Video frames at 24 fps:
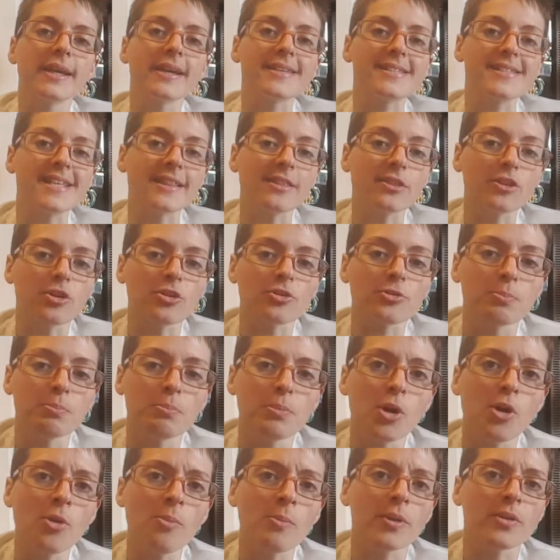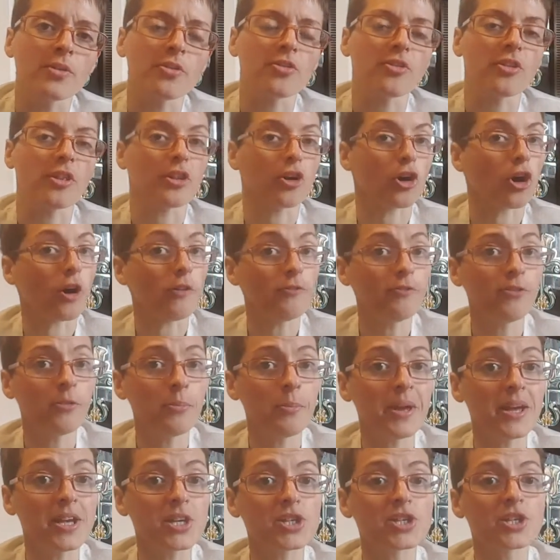It's in those moments that the
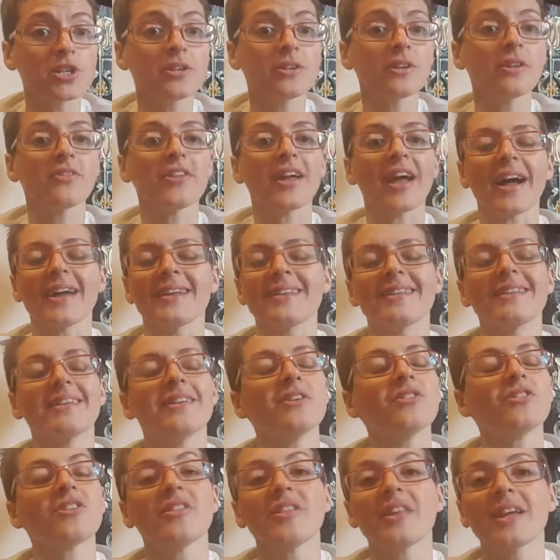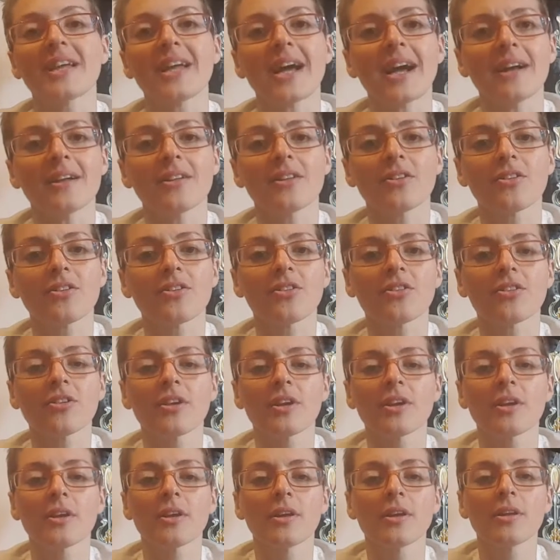confirmation, the ideas, and the guidance,
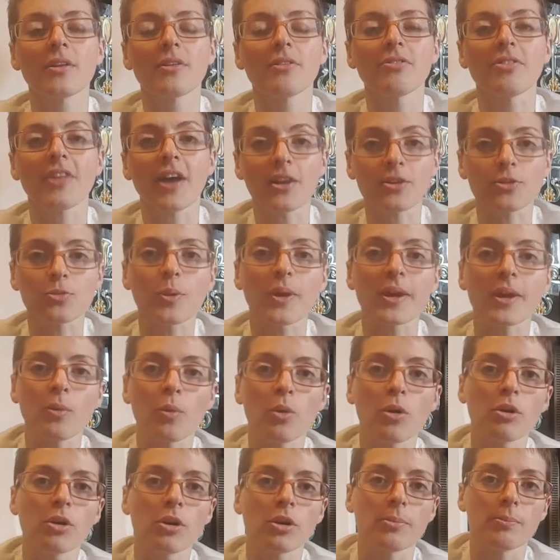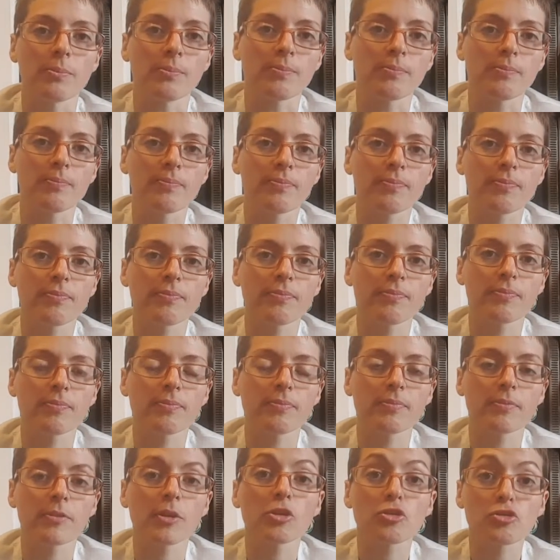that's when it will come.
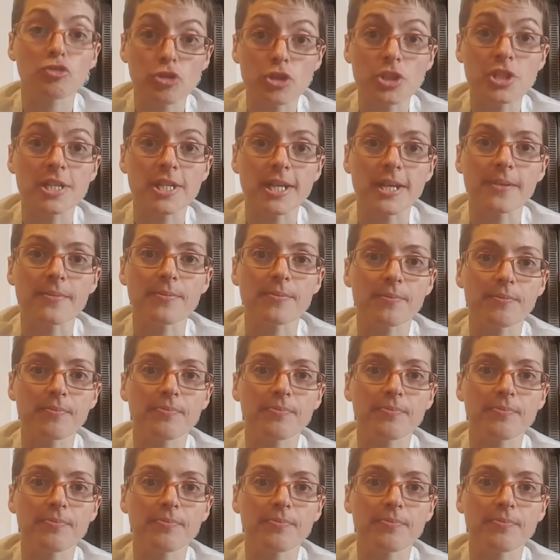Trust it.